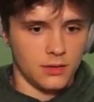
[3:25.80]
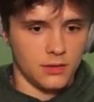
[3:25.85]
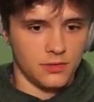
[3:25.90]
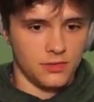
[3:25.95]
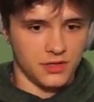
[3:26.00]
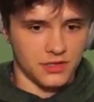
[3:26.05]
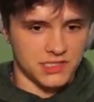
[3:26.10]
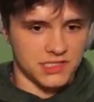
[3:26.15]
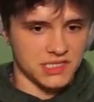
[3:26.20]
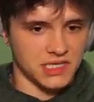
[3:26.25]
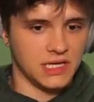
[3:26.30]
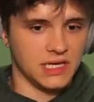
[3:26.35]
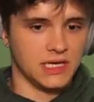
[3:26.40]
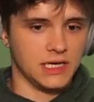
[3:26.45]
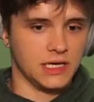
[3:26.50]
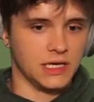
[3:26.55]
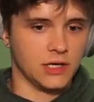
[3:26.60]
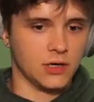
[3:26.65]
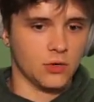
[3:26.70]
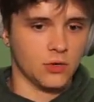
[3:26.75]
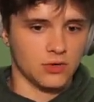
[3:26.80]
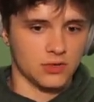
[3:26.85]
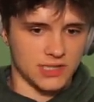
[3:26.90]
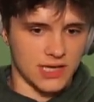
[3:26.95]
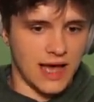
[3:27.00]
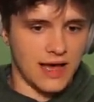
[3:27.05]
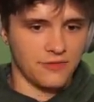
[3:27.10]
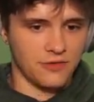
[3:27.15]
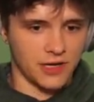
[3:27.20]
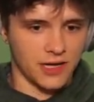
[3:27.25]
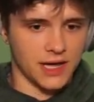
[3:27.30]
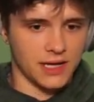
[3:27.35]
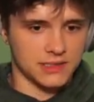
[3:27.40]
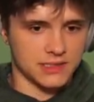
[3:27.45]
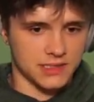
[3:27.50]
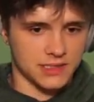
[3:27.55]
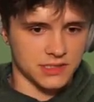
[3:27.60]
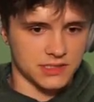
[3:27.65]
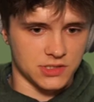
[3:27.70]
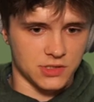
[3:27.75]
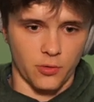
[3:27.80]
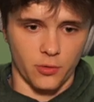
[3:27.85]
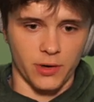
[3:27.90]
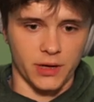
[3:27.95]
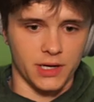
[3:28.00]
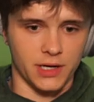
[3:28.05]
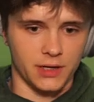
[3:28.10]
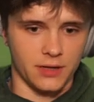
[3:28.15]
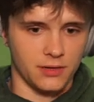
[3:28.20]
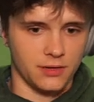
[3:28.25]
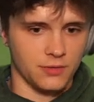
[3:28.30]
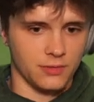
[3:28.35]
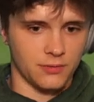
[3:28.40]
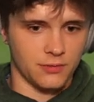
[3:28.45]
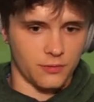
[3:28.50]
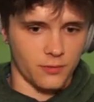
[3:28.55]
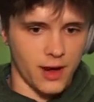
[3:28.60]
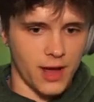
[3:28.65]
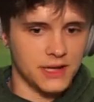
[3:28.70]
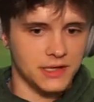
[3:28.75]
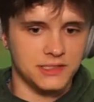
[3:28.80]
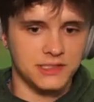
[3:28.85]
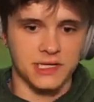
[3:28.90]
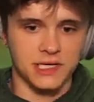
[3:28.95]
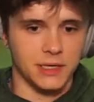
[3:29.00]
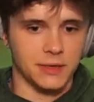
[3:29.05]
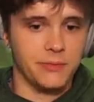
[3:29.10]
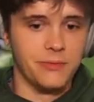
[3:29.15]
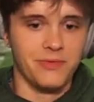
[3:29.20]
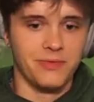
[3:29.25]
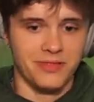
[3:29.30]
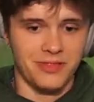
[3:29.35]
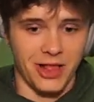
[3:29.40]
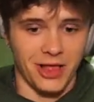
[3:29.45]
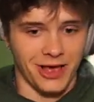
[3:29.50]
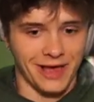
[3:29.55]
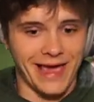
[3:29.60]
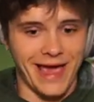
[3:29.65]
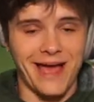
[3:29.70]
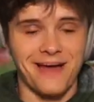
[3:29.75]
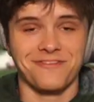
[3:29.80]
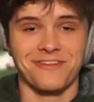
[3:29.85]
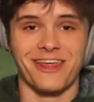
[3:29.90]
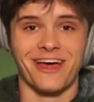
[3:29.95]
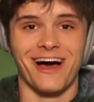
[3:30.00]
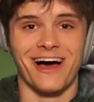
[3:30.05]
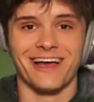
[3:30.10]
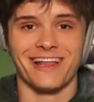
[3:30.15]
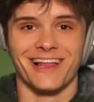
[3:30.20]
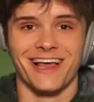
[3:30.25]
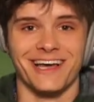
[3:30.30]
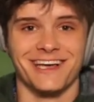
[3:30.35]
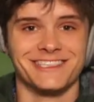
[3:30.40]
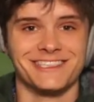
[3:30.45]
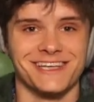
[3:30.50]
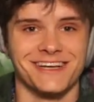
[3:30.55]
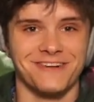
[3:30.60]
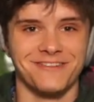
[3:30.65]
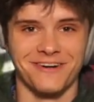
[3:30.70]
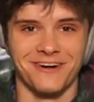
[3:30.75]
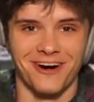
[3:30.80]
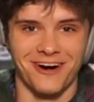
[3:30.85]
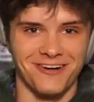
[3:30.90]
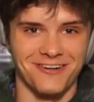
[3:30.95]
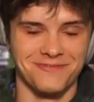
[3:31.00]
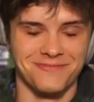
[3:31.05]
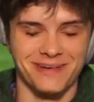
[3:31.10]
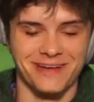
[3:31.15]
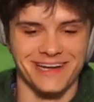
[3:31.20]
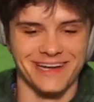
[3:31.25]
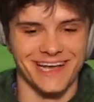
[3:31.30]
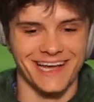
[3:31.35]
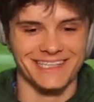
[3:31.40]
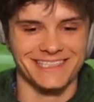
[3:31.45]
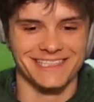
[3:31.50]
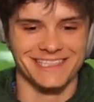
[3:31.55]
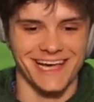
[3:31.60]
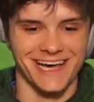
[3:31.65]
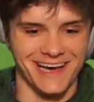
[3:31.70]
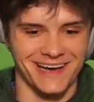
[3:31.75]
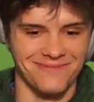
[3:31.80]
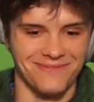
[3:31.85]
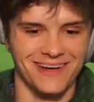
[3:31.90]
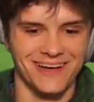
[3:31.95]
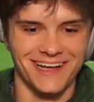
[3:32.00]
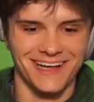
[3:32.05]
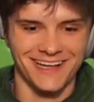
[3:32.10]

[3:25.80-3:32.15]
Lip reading: the Sea Eagles have against this green and red team. Like, half of the highlights so far have been against them.